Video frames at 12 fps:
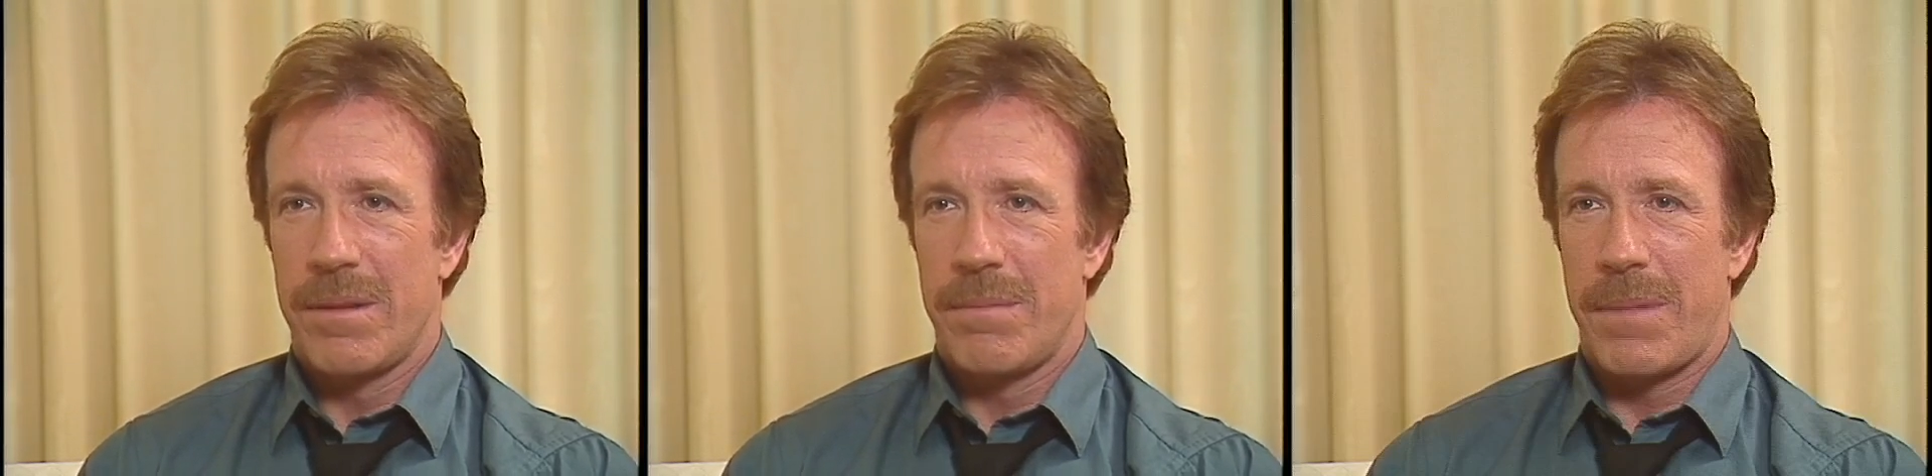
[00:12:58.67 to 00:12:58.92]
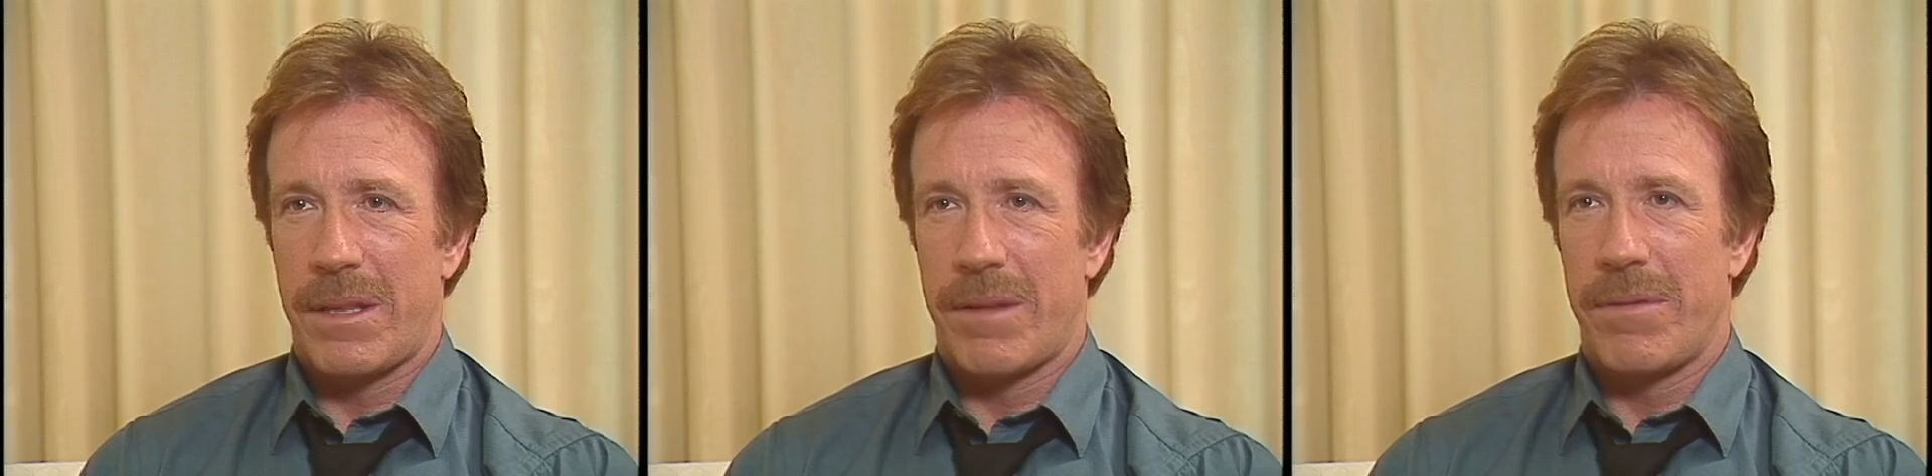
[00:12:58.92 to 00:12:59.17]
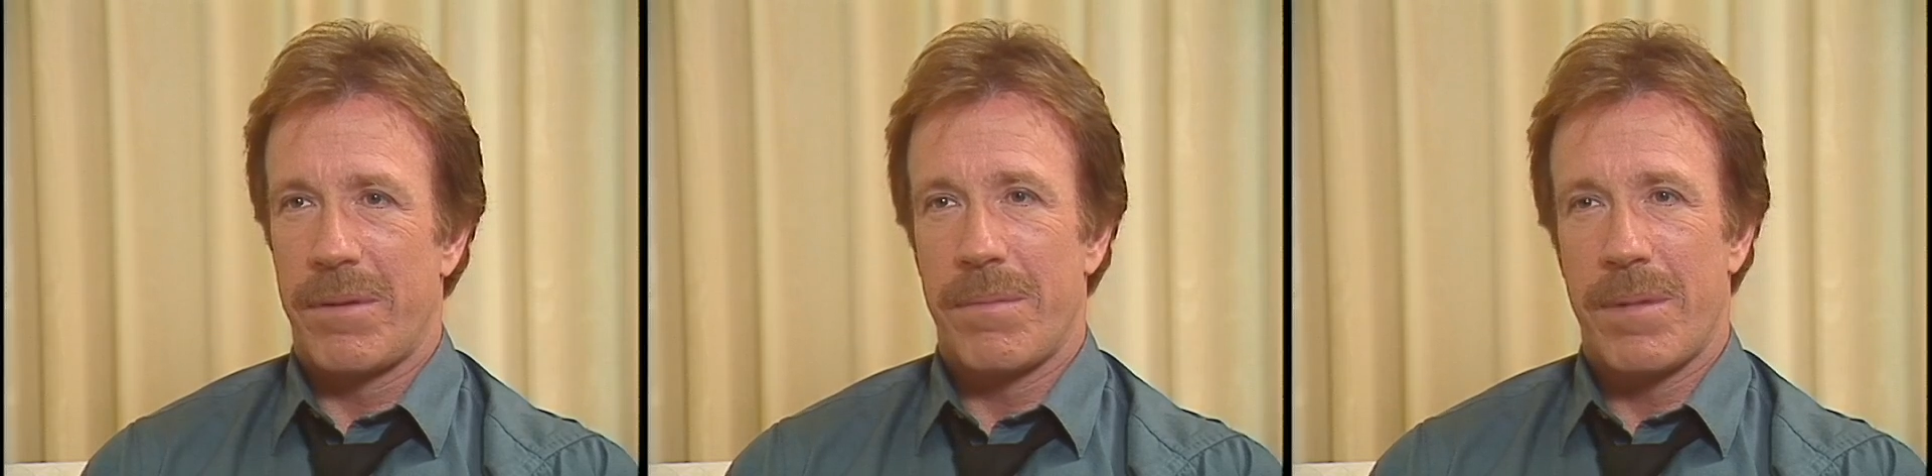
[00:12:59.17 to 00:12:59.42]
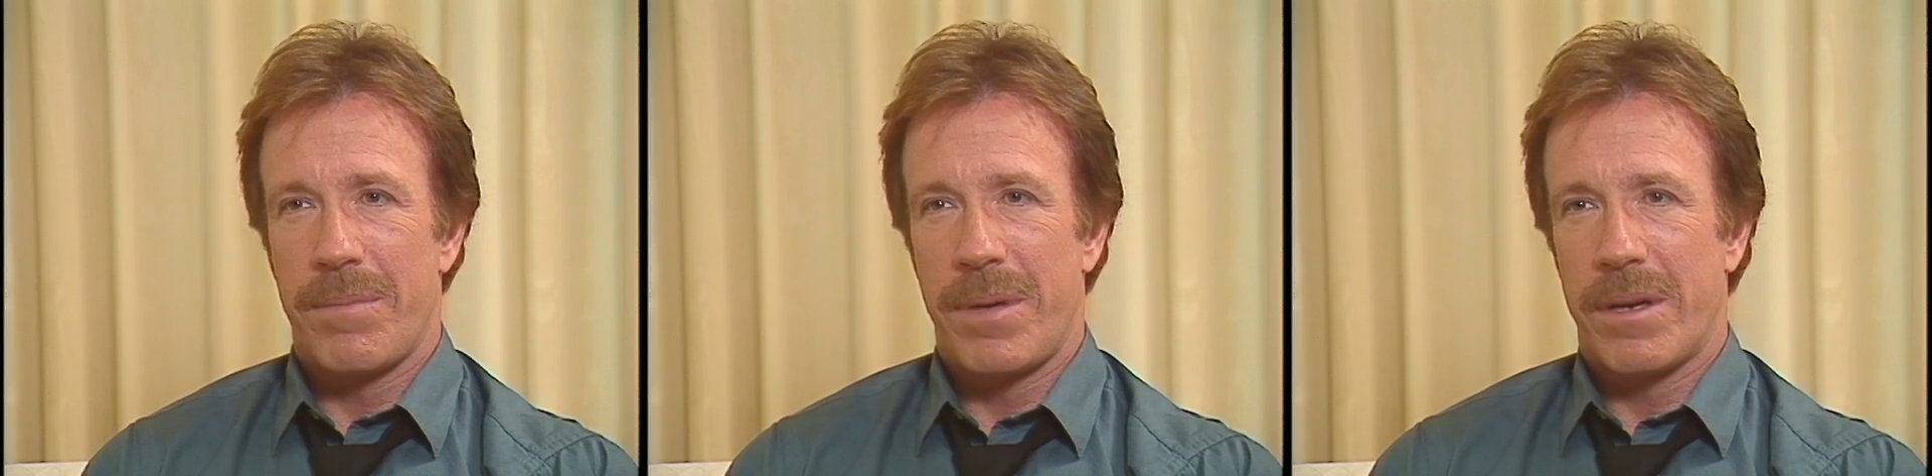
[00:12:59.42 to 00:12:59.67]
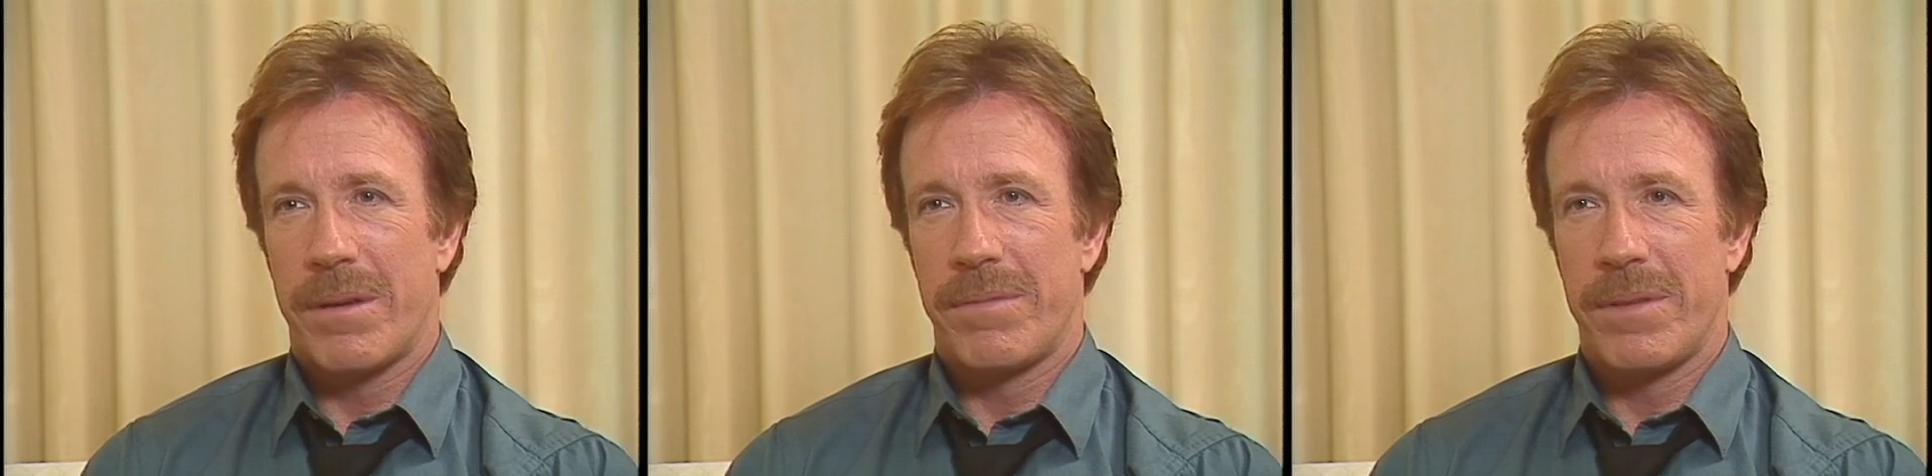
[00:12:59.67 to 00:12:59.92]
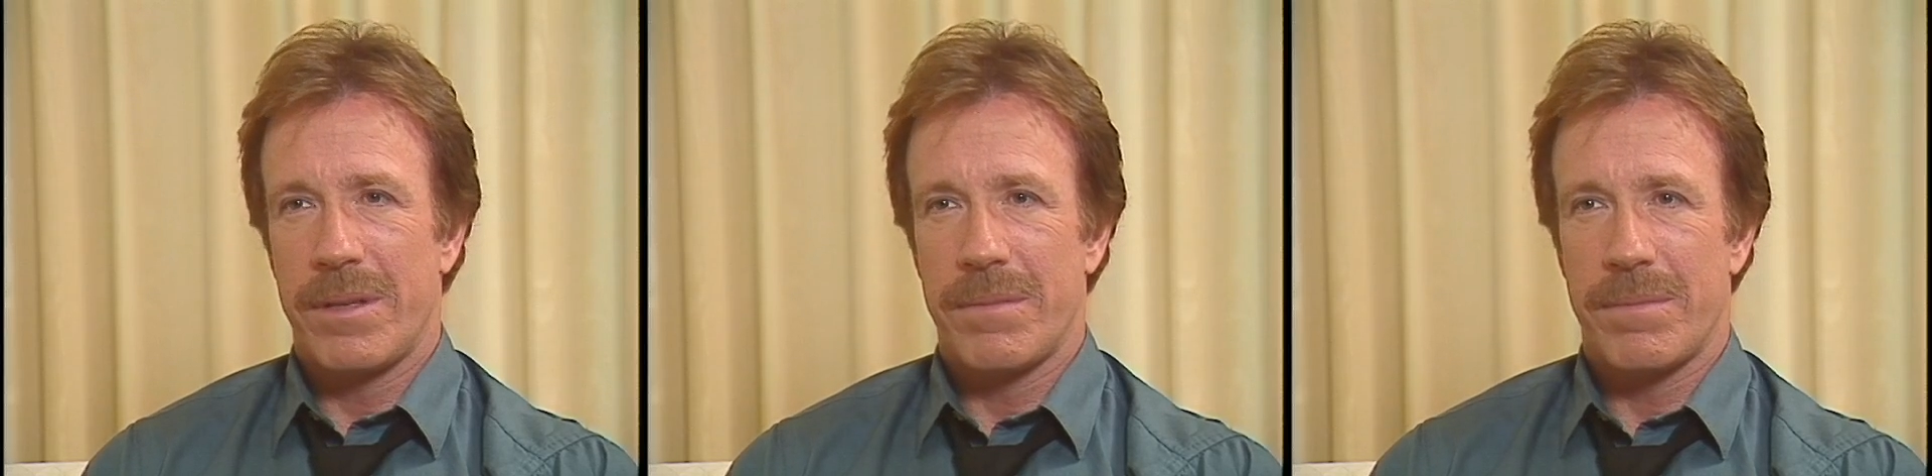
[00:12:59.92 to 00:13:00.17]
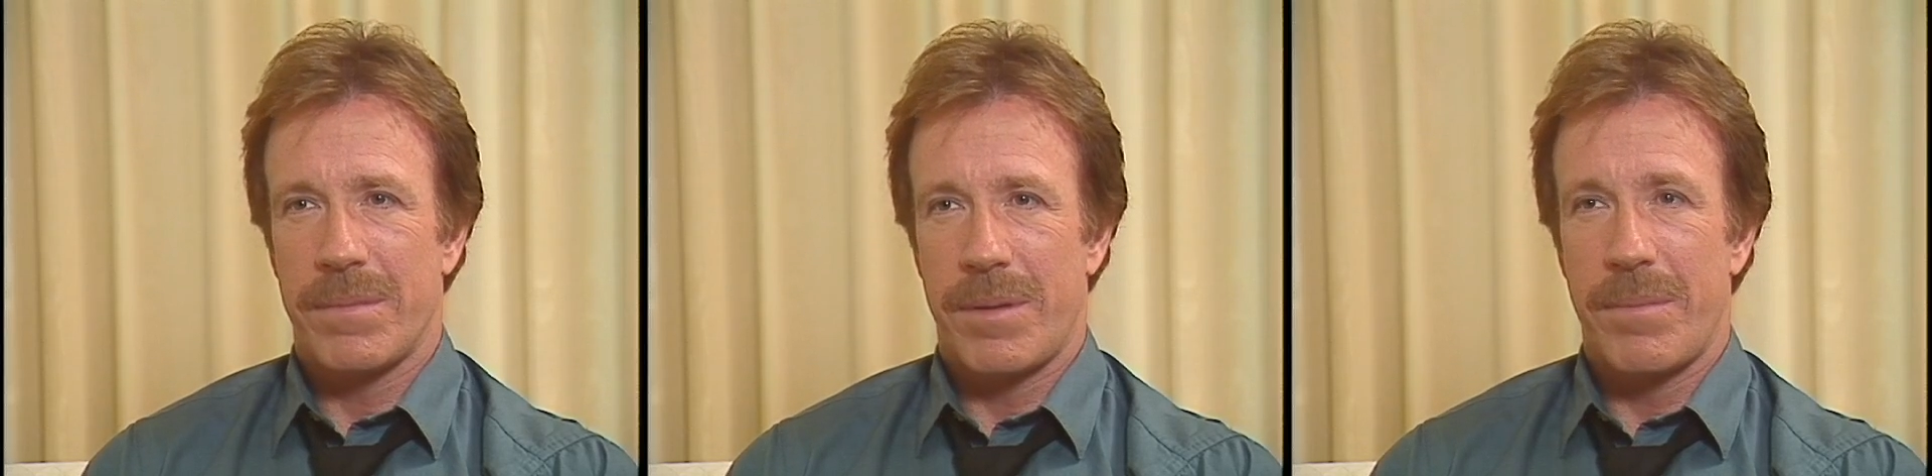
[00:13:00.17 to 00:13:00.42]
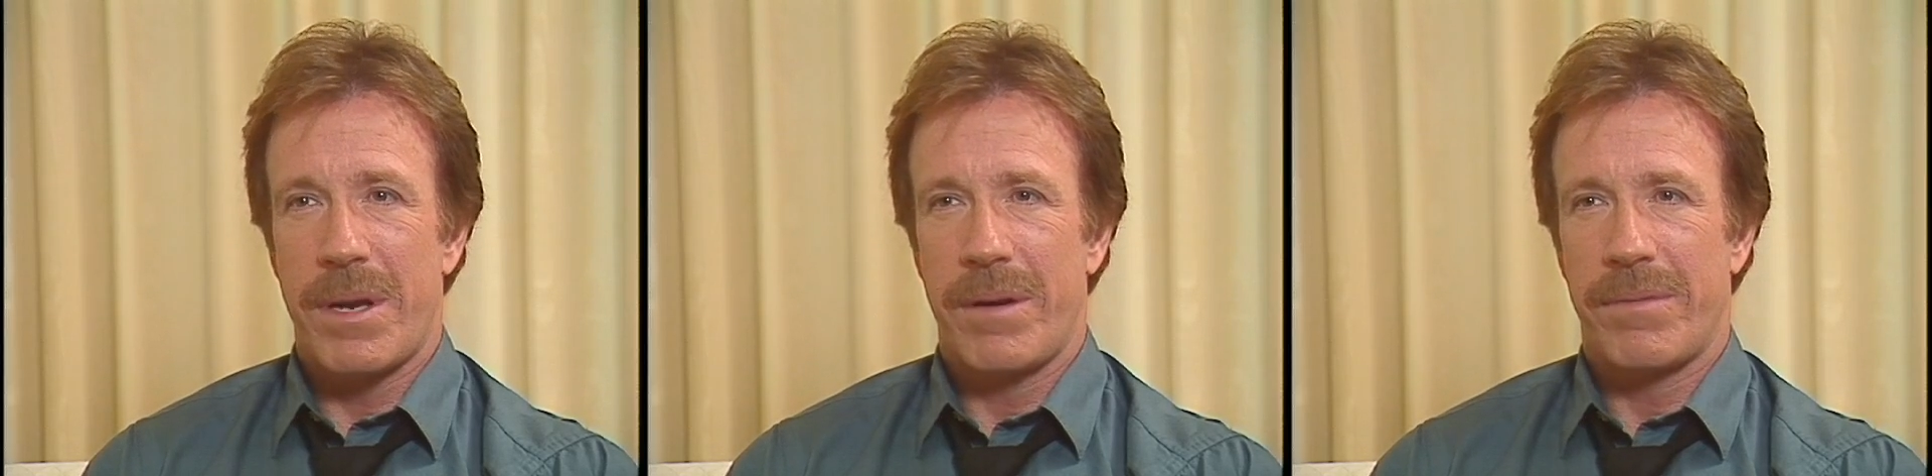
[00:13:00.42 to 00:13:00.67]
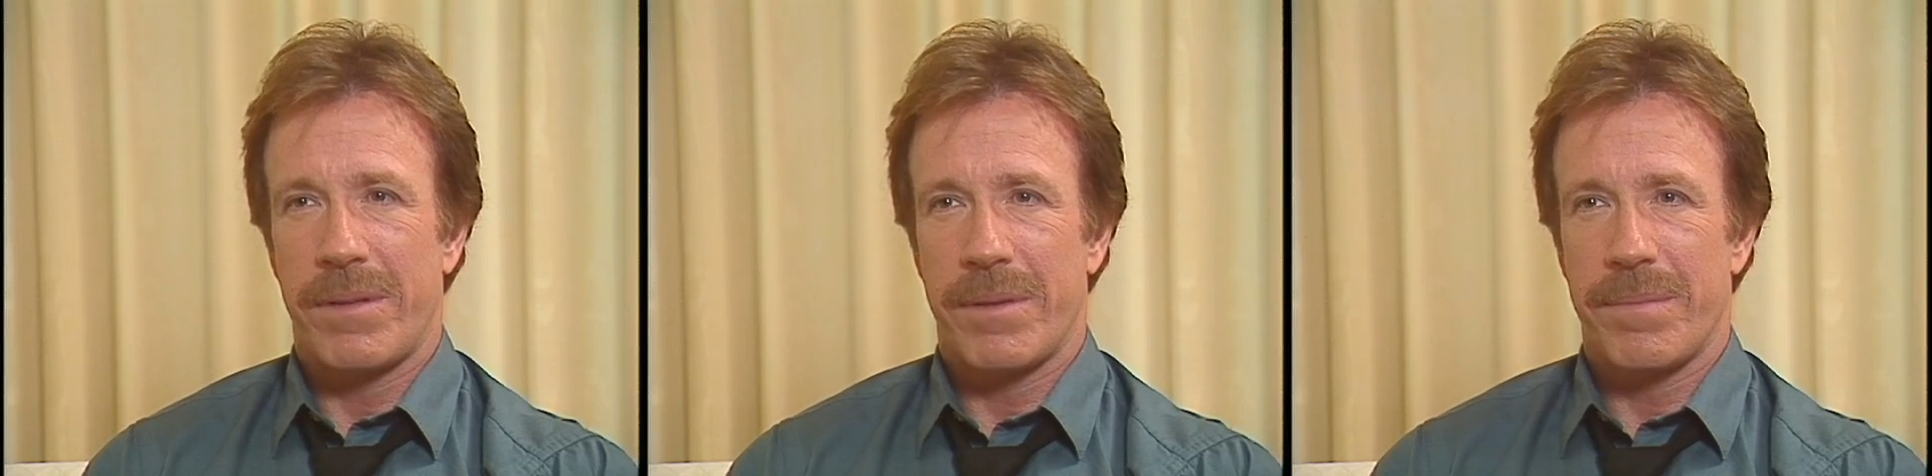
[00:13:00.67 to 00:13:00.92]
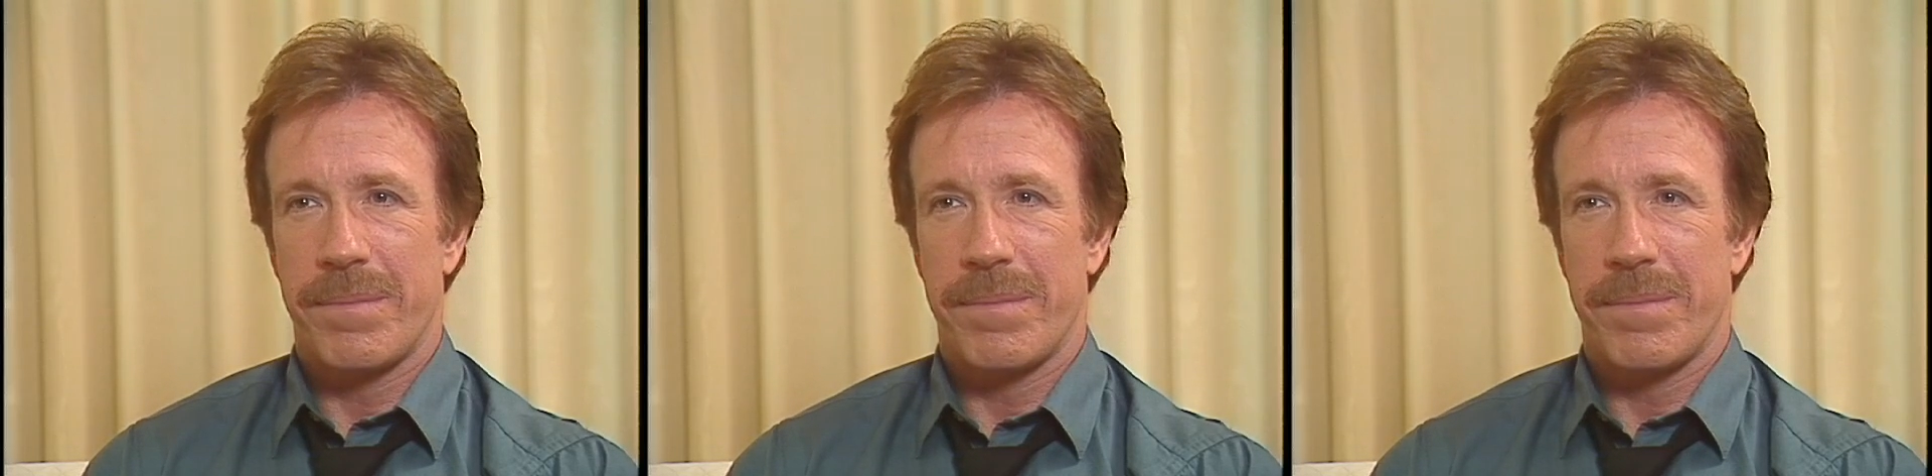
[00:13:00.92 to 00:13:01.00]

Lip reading: make the film a bigger film, a better film.